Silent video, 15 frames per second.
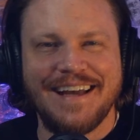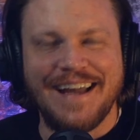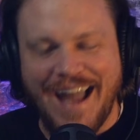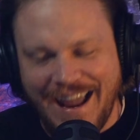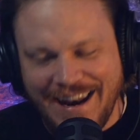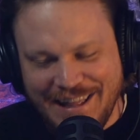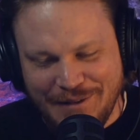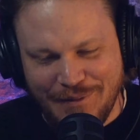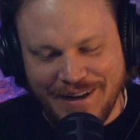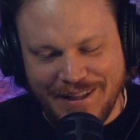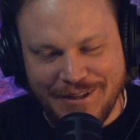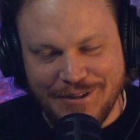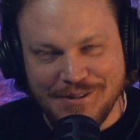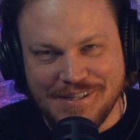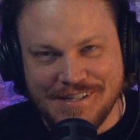Anybody
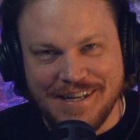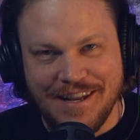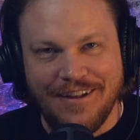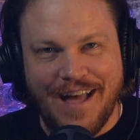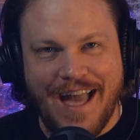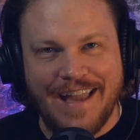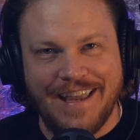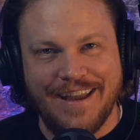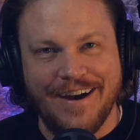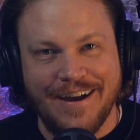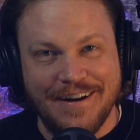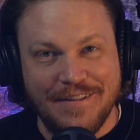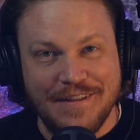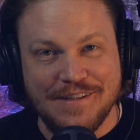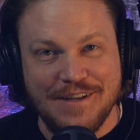who's still hanging on
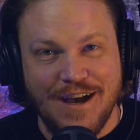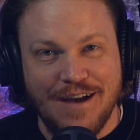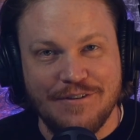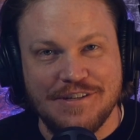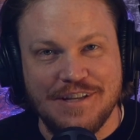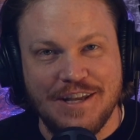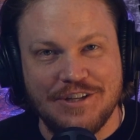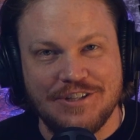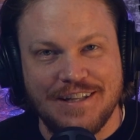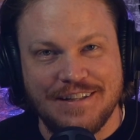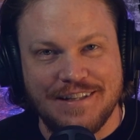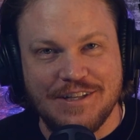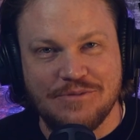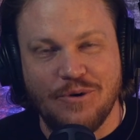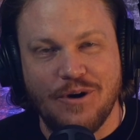to this conversation at
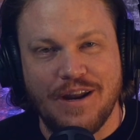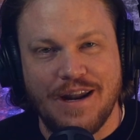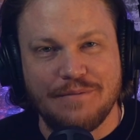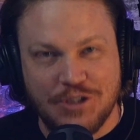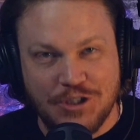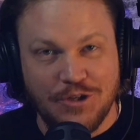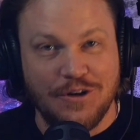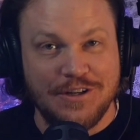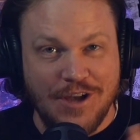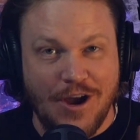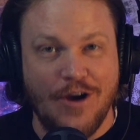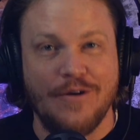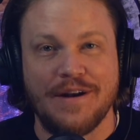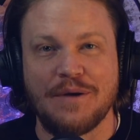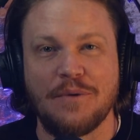this point, I'm sure is
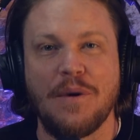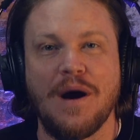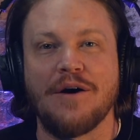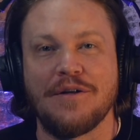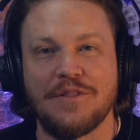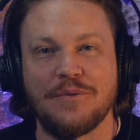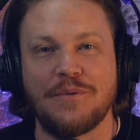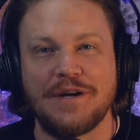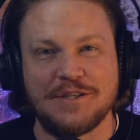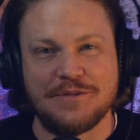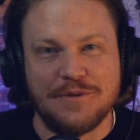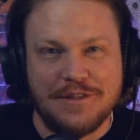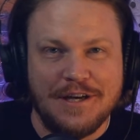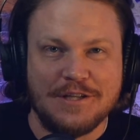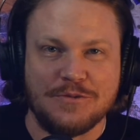already well in the weeds
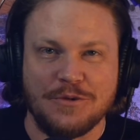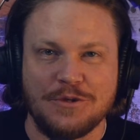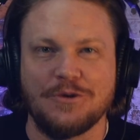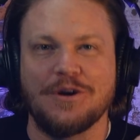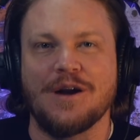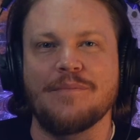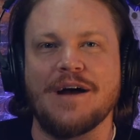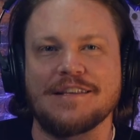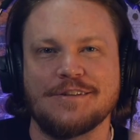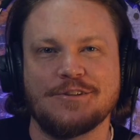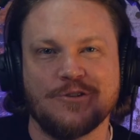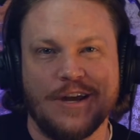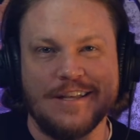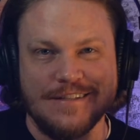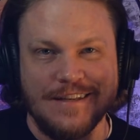with us. We're doing our best to
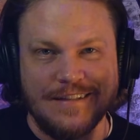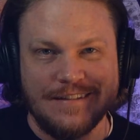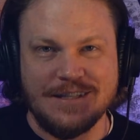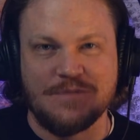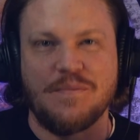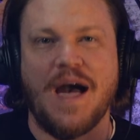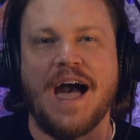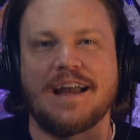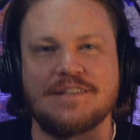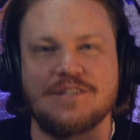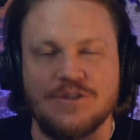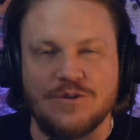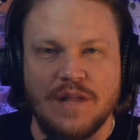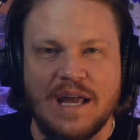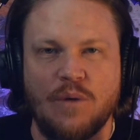translate this back
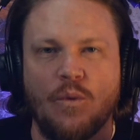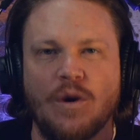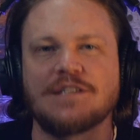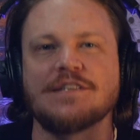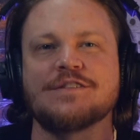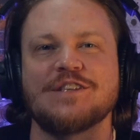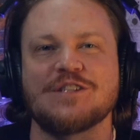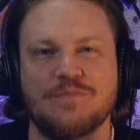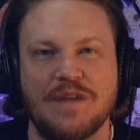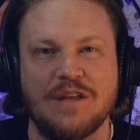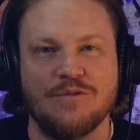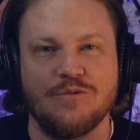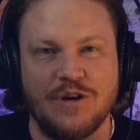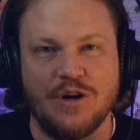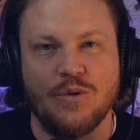to like, what does this
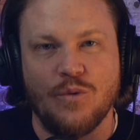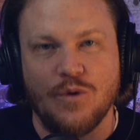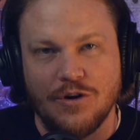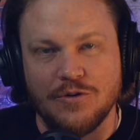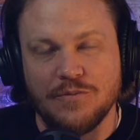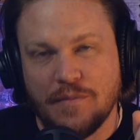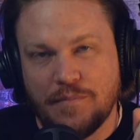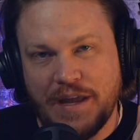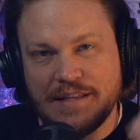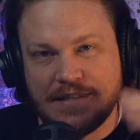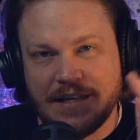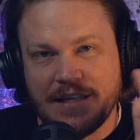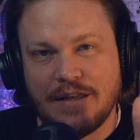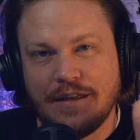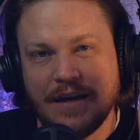mean real world? But
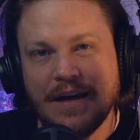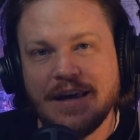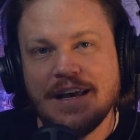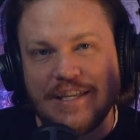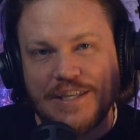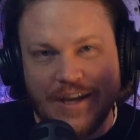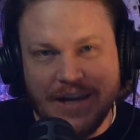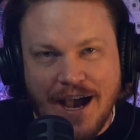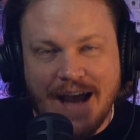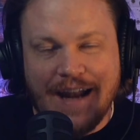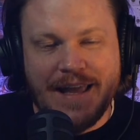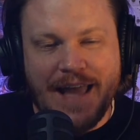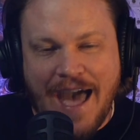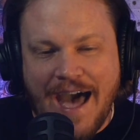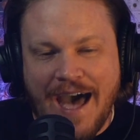basically, you got
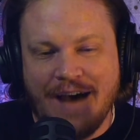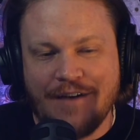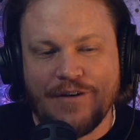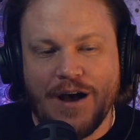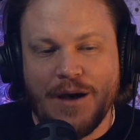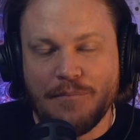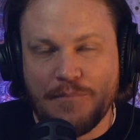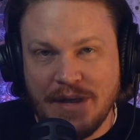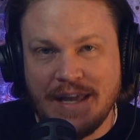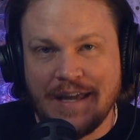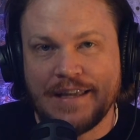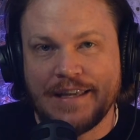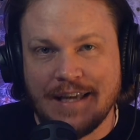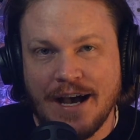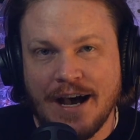to have a
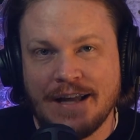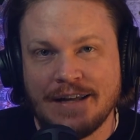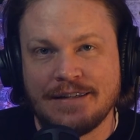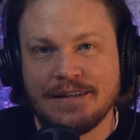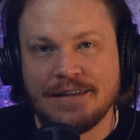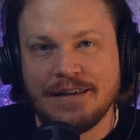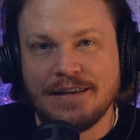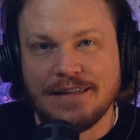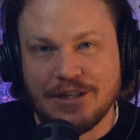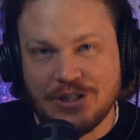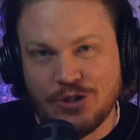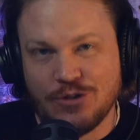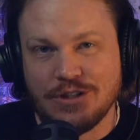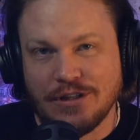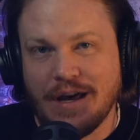big gun that
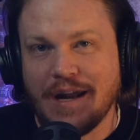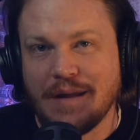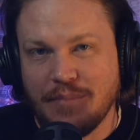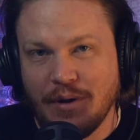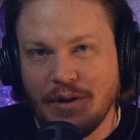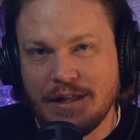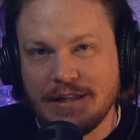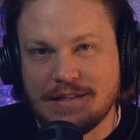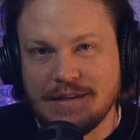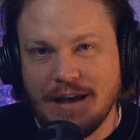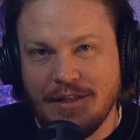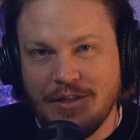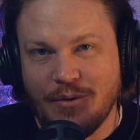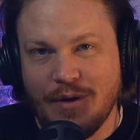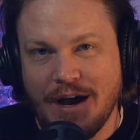shoots a lot of bullets.
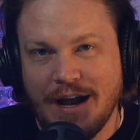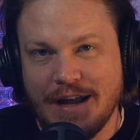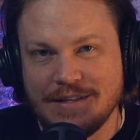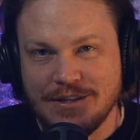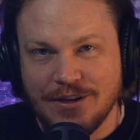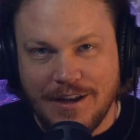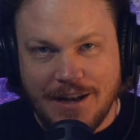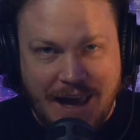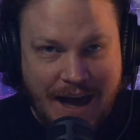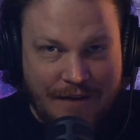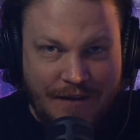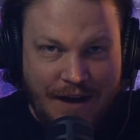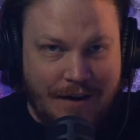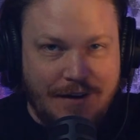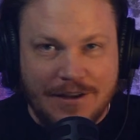Otherwise, you're going to have
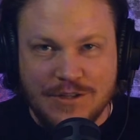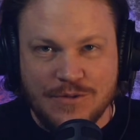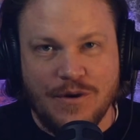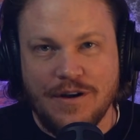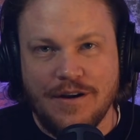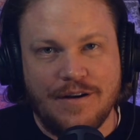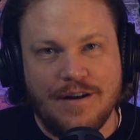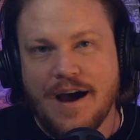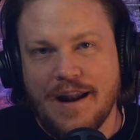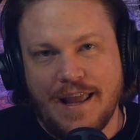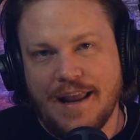areas where you're not